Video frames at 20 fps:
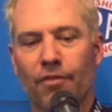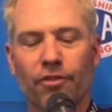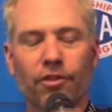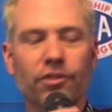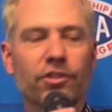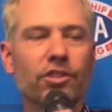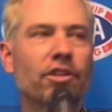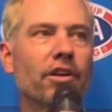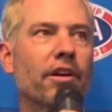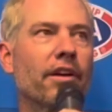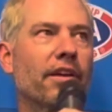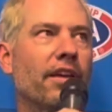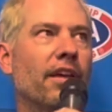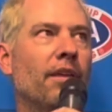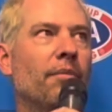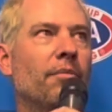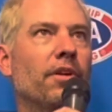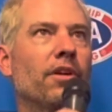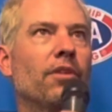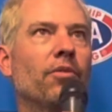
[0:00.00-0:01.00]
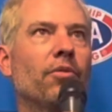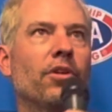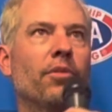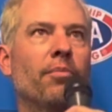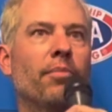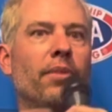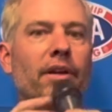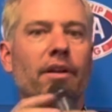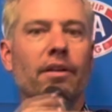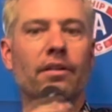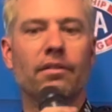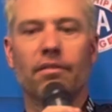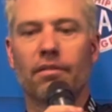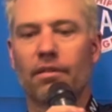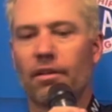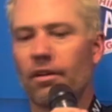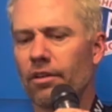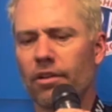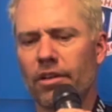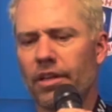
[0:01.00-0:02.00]
First year I came here would have been
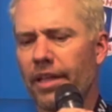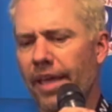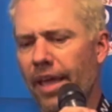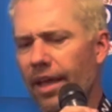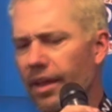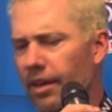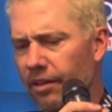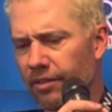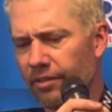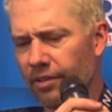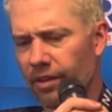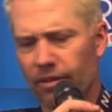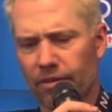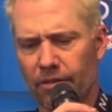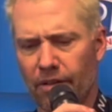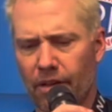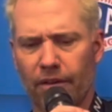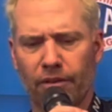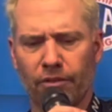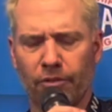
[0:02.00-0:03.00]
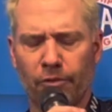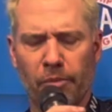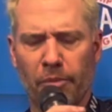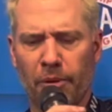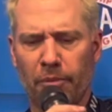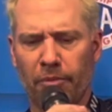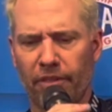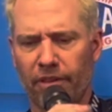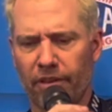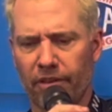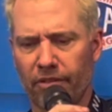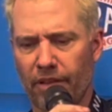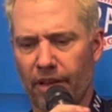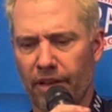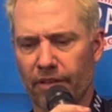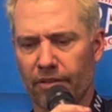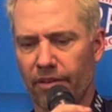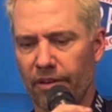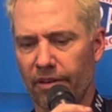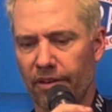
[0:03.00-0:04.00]
early 80s. I don't remember the
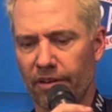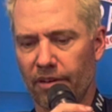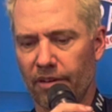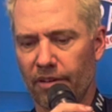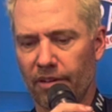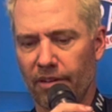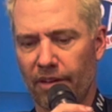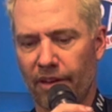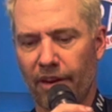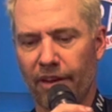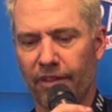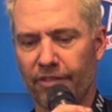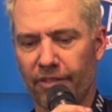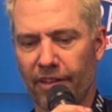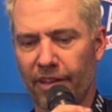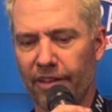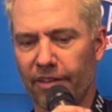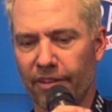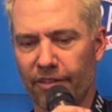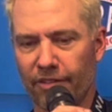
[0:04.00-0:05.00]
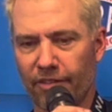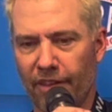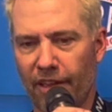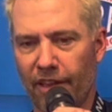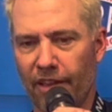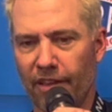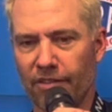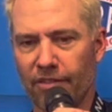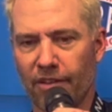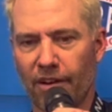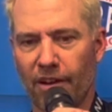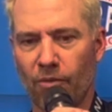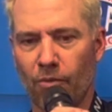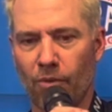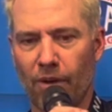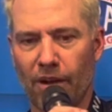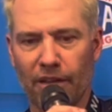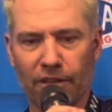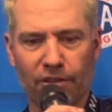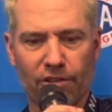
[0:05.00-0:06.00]
exact year. And I sat in the stands and I
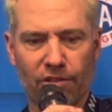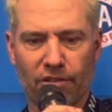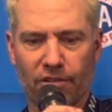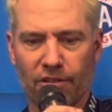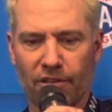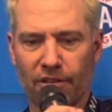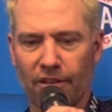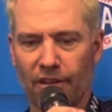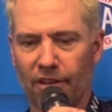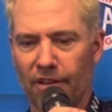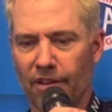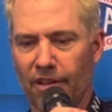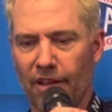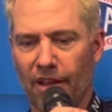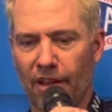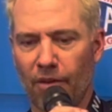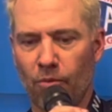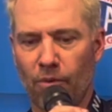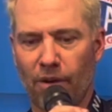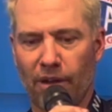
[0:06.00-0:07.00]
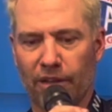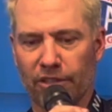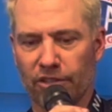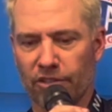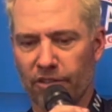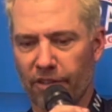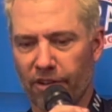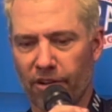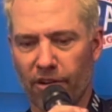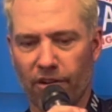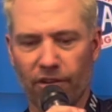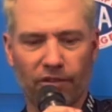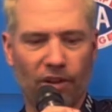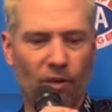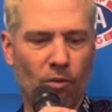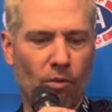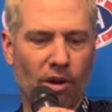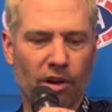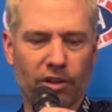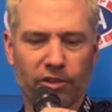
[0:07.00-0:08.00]
watched the cars.
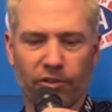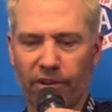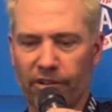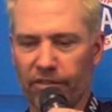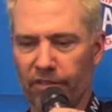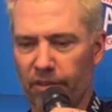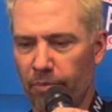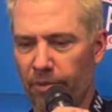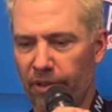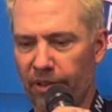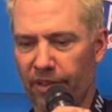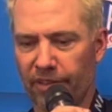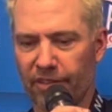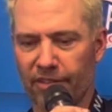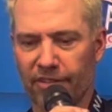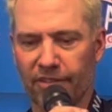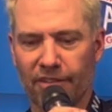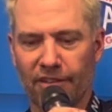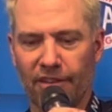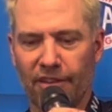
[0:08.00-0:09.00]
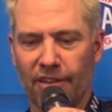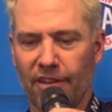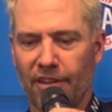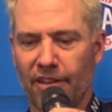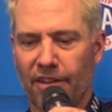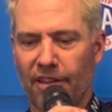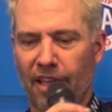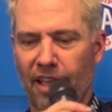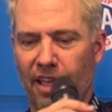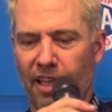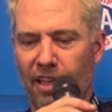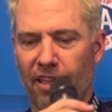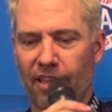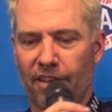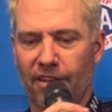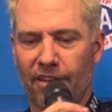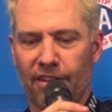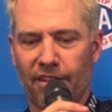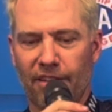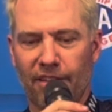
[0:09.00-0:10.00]
I walked around the pits.
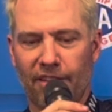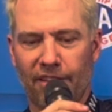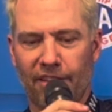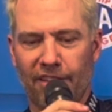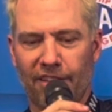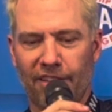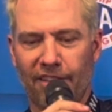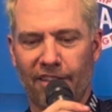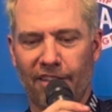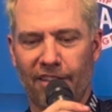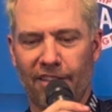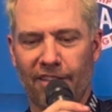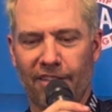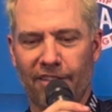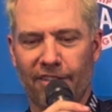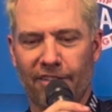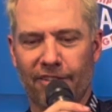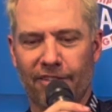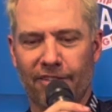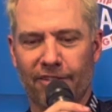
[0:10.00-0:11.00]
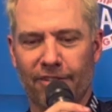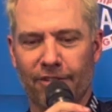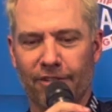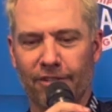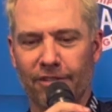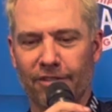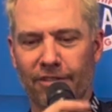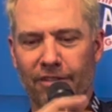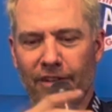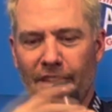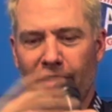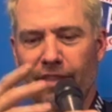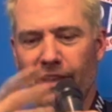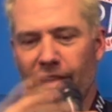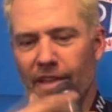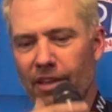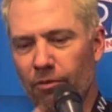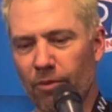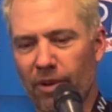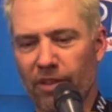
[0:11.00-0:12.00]
And it is certain, I
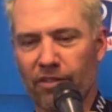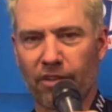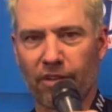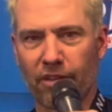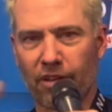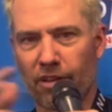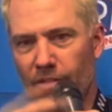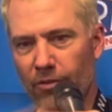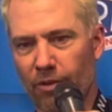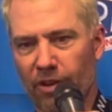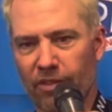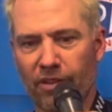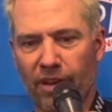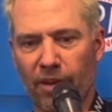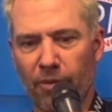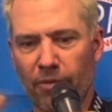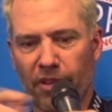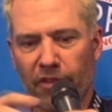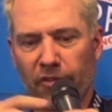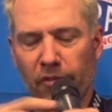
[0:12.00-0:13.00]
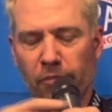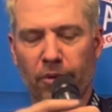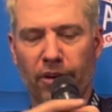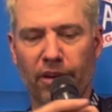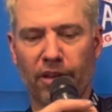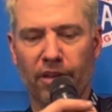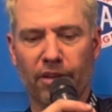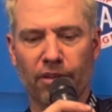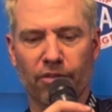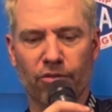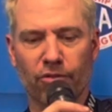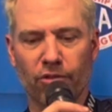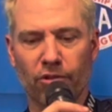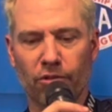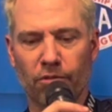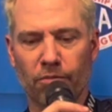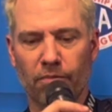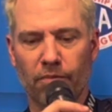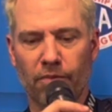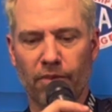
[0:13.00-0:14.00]
think it can resonate with everybody in this
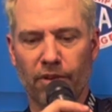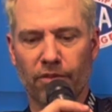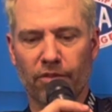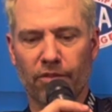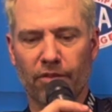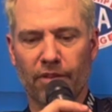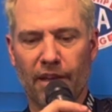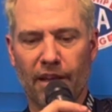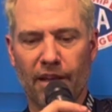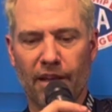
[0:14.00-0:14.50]
room. There's